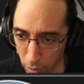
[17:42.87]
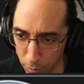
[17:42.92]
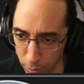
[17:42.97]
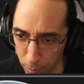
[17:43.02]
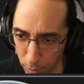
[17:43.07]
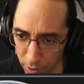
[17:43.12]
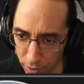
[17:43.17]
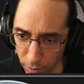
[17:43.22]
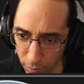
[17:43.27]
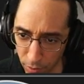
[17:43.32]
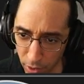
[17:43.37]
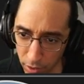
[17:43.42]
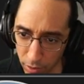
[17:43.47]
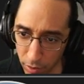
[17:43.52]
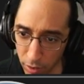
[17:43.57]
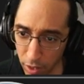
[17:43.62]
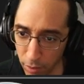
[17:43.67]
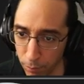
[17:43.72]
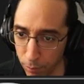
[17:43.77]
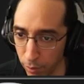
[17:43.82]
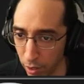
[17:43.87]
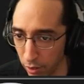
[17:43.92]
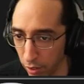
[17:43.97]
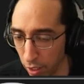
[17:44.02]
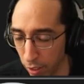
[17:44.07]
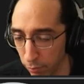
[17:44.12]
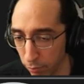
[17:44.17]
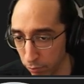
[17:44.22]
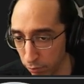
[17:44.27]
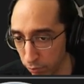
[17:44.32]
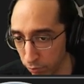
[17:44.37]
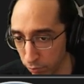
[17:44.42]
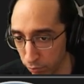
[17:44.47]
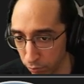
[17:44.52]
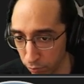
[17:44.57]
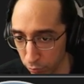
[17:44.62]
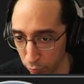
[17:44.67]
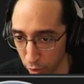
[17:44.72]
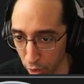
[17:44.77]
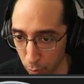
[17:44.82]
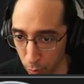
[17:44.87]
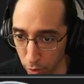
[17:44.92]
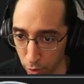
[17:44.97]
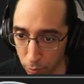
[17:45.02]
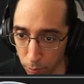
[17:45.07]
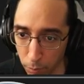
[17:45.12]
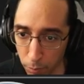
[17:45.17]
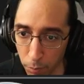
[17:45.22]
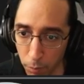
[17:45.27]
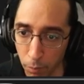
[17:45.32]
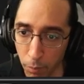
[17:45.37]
Surprised he played that. Kind of weird.